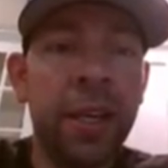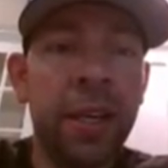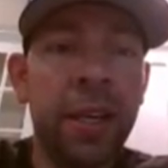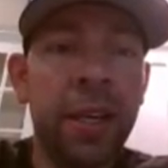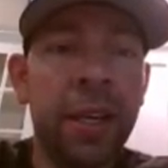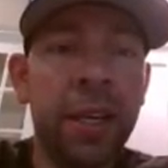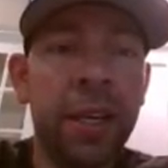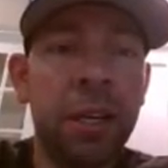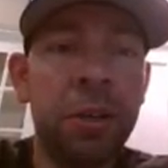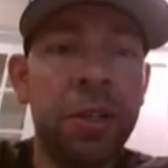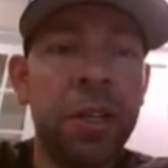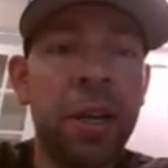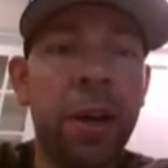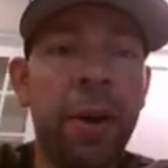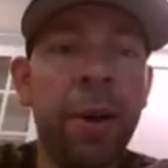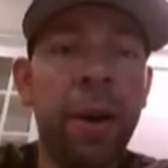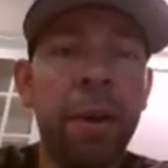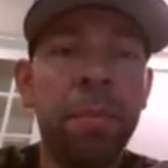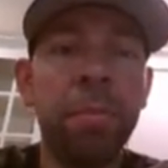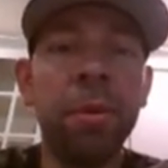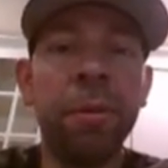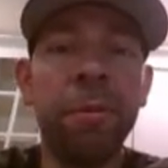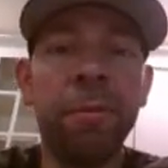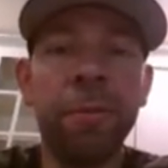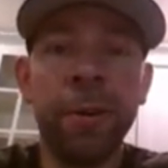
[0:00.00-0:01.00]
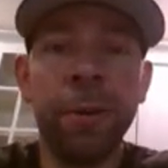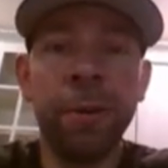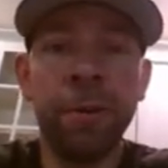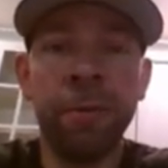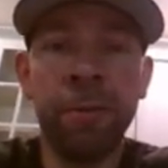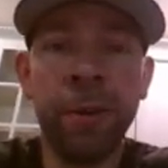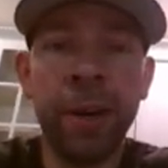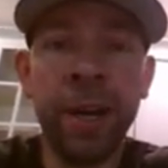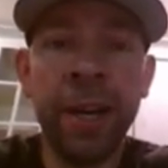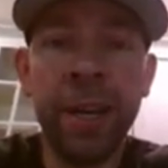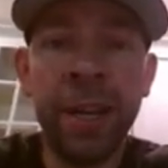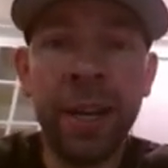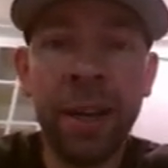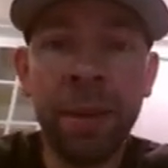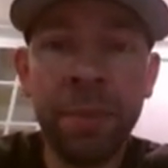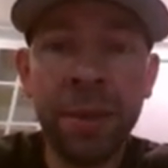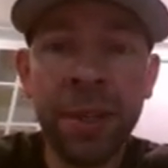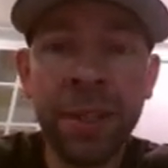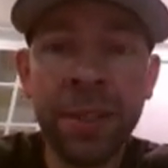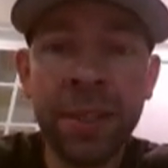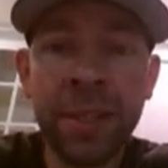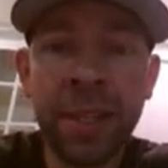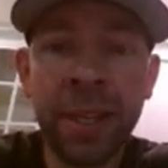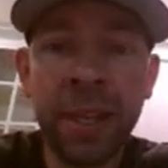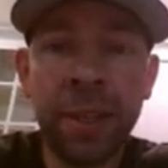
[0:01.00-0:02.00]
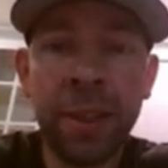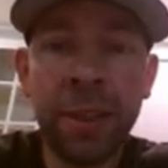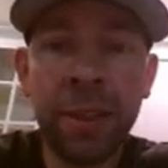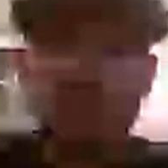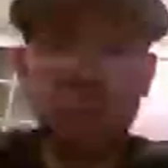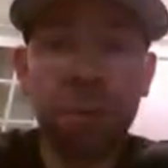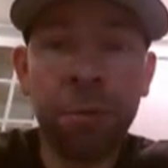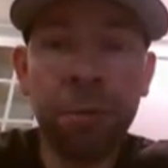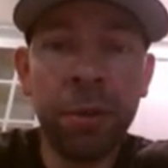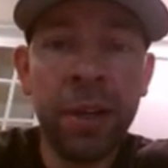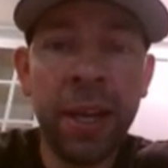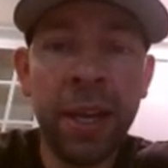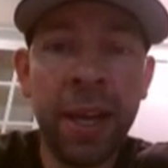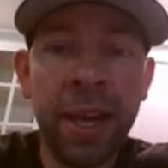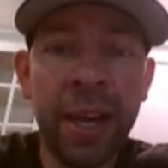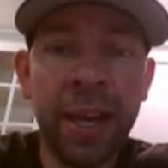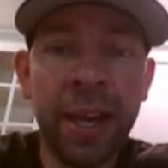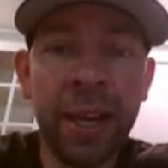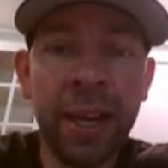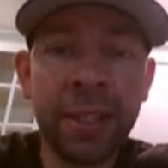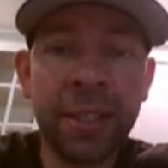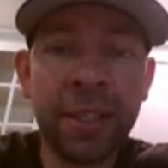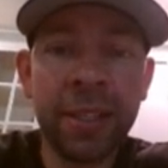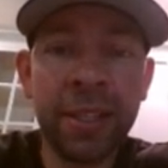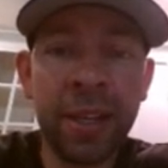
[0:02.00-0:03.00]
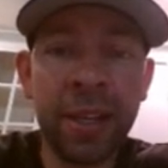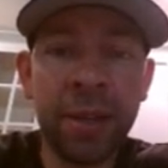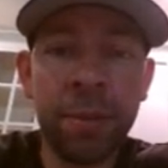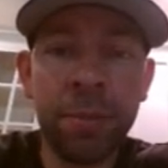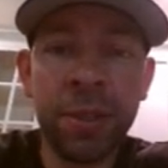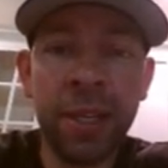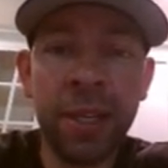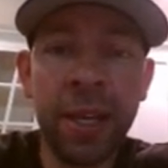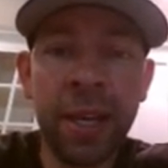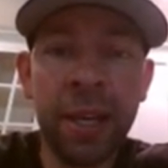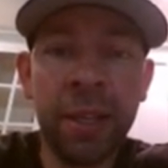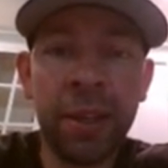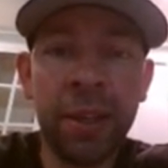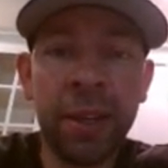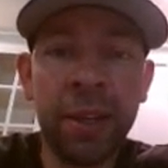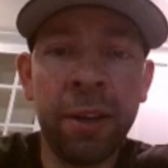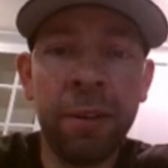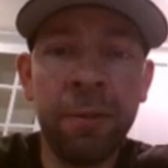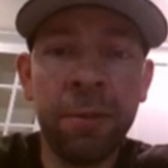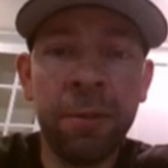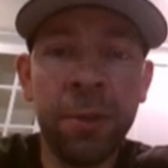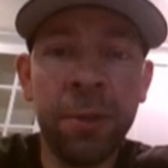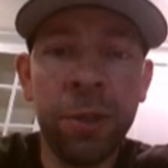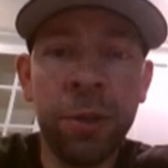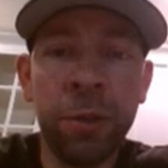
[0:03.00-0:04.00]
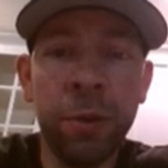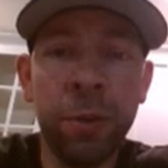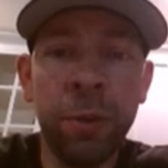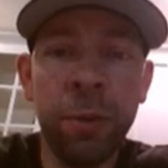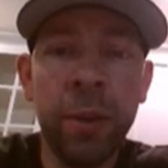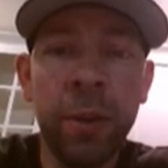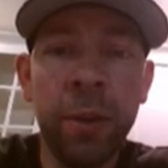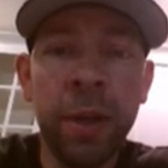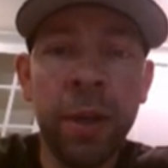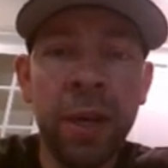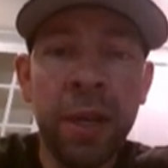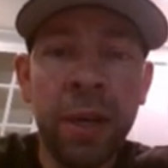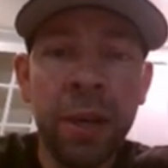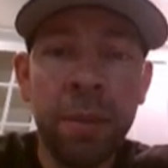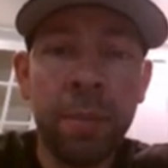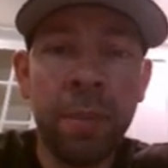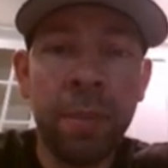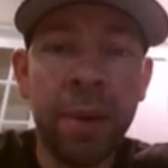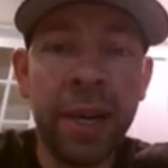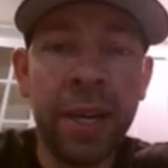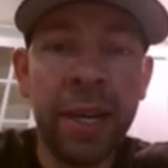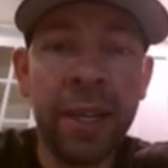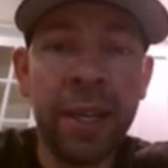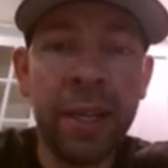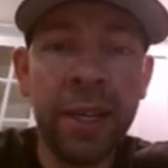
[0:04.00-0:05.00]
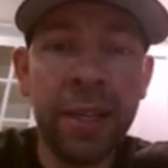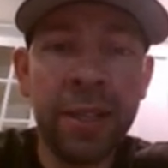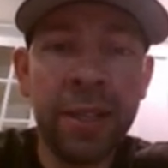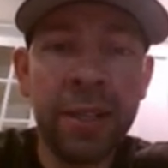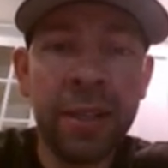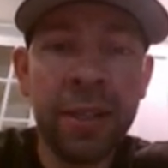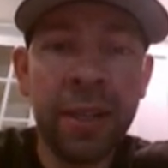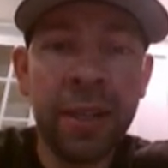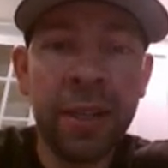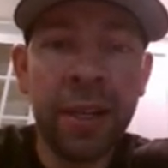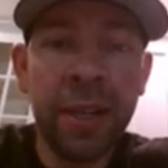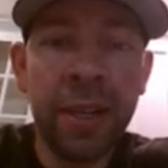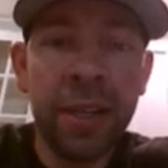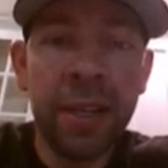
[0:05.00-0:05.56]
here's how I prefer to write it. I'm going to say 3x times the ln of 2 minus